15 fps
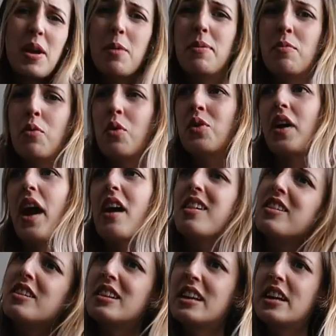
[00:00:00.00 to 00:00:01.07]
maybe more the
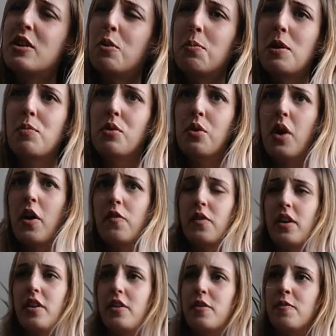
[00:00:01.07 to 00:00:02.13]
elderly or people who have
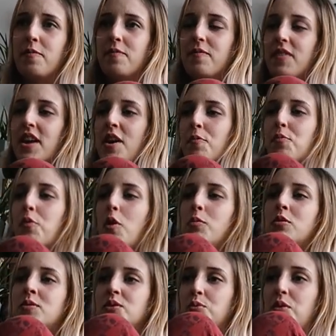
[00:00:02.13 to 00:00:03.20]

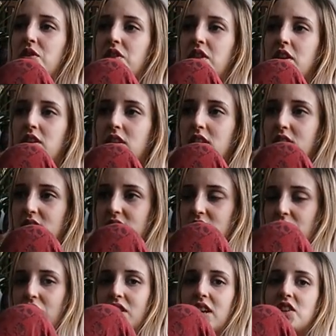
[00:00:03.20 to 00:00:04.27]
problems with the
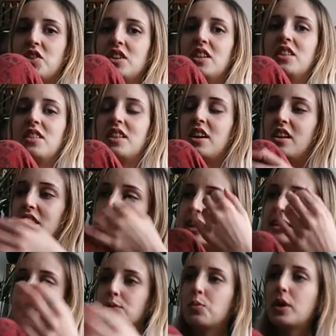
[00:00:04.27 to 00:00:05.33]
circulation in their
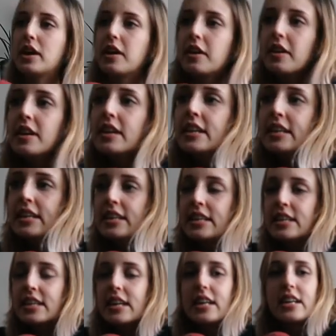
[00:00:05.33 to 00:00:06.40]
legs wear.
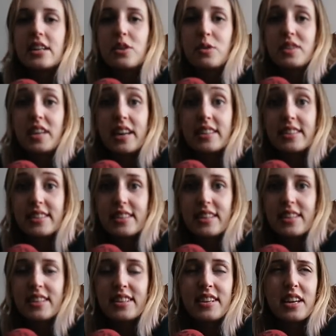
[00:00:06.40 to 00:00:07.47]
Those tights,
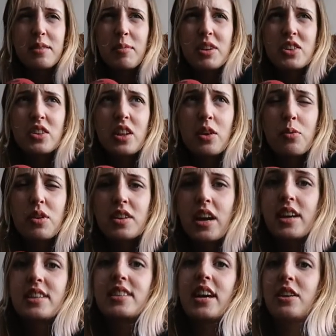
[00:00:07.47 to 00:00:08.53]
did I mention they were
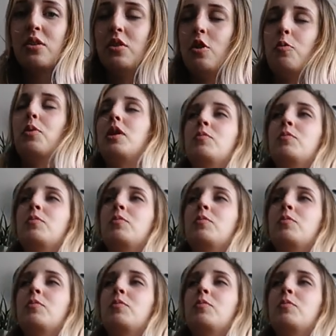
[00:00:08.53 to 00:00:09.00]
tights? I don't know,